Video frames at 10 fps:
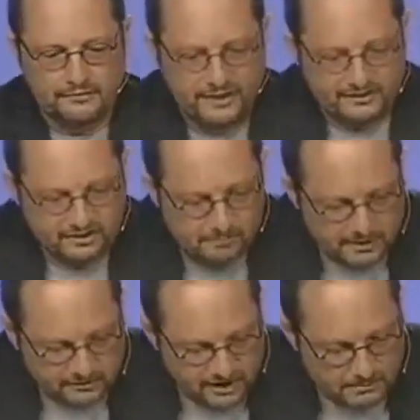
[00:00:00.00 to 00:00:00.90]
This can
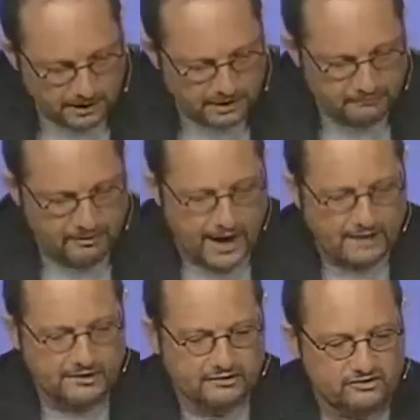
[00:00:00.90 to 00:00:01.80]
be seen by the
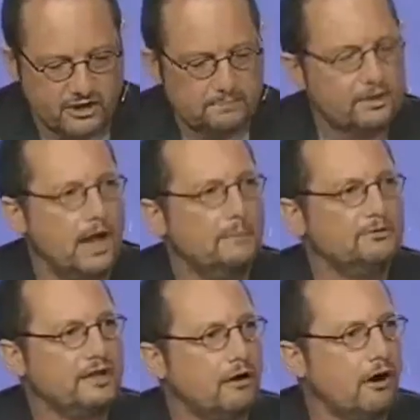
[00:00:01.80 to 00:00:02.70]
fact that
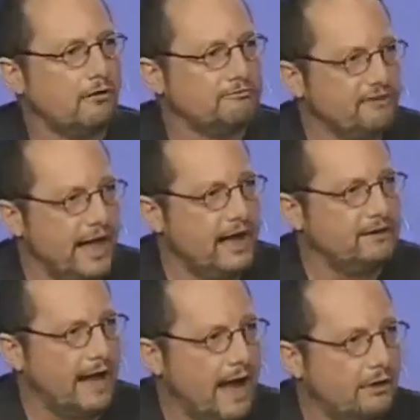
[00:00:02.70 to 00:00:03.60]
sometimes there are
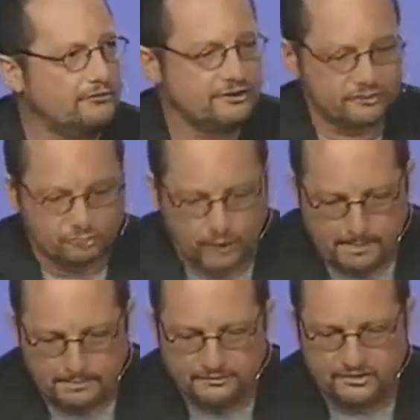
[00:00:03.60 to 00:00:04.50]
flat-out
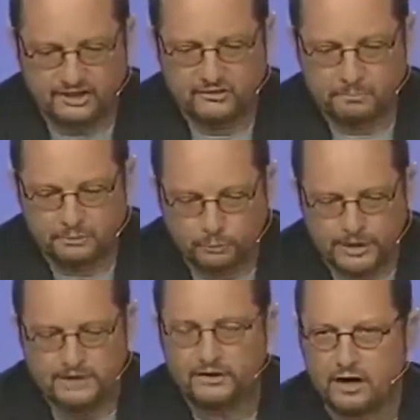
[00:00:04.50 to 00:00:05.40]
discrepancies
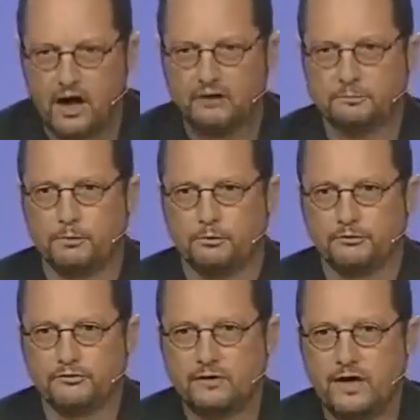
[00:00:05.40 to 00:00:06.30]
between the
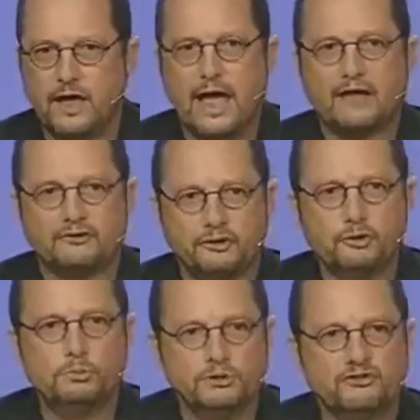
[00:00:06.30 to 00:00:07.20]
Gospels, as
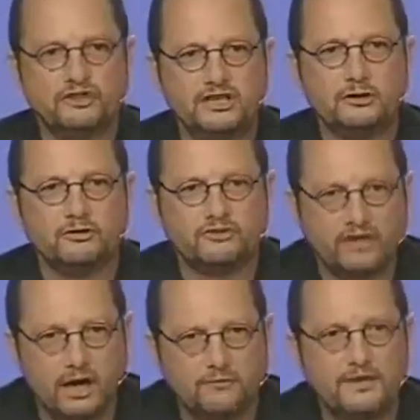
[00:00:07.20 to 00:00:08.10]
you will see
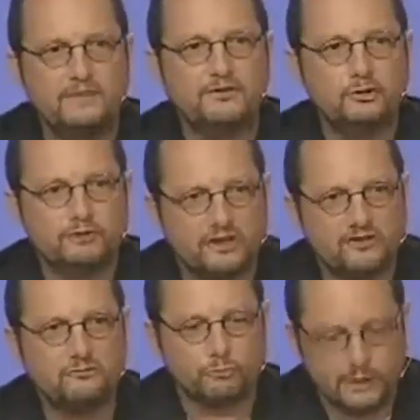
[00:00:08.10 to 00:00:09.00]
yourself if you
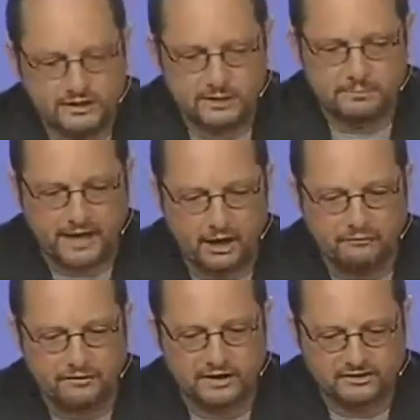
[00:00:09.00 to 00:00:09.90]
just read them
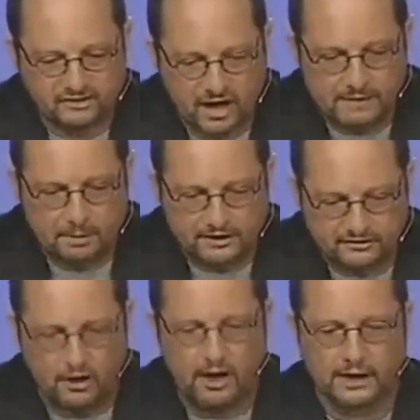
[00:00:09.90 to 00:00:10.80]
carefully side by
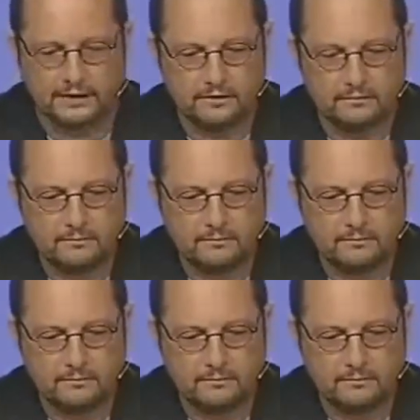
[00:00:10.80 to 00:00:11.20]
side.